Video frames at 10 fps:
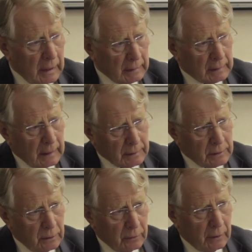and
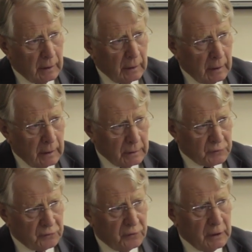Catalonia
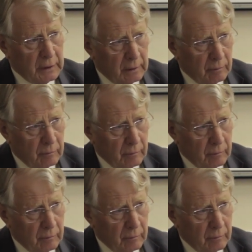has 3.